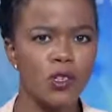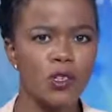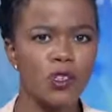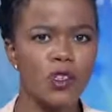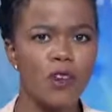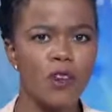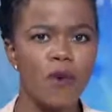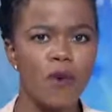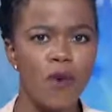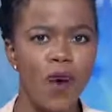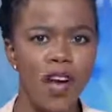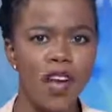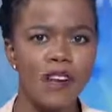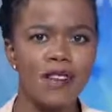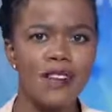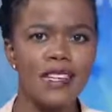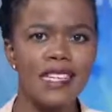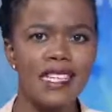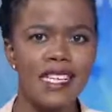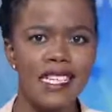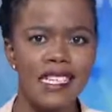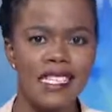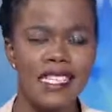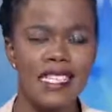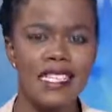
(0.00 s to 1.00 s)
arriving in
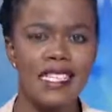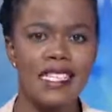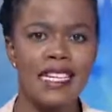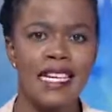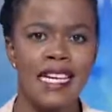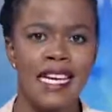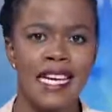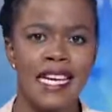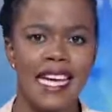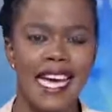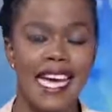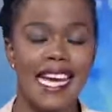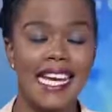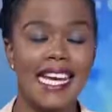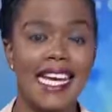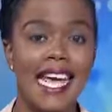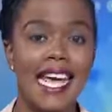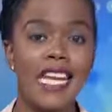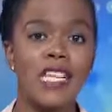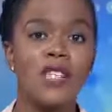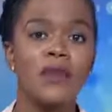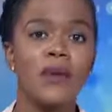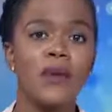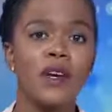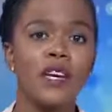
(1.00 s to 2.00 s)
Italy, a
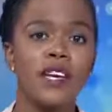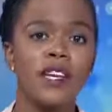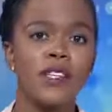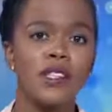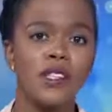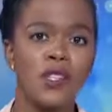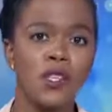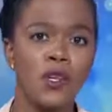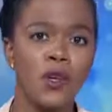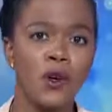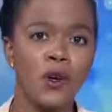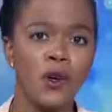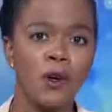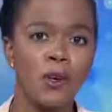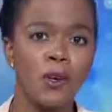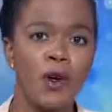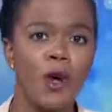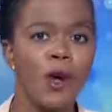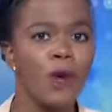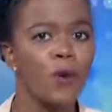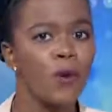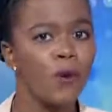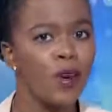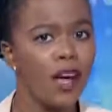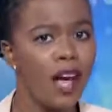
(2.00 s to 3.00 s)
gateway into Europe,
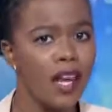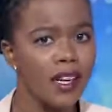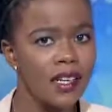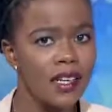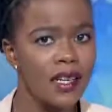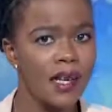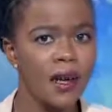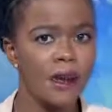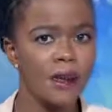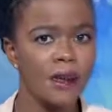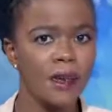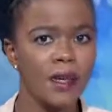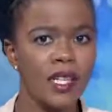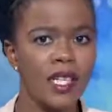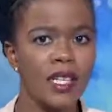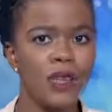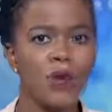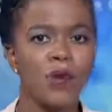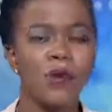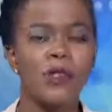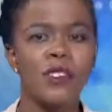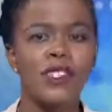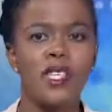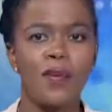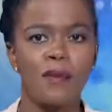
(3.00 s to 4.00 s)
were unaccompanied or
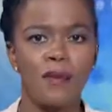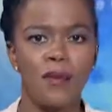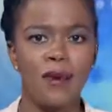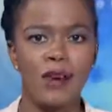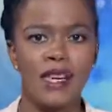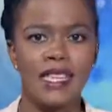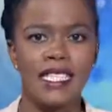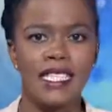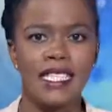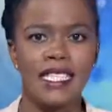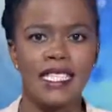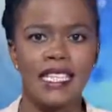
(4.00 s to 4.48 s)
separated.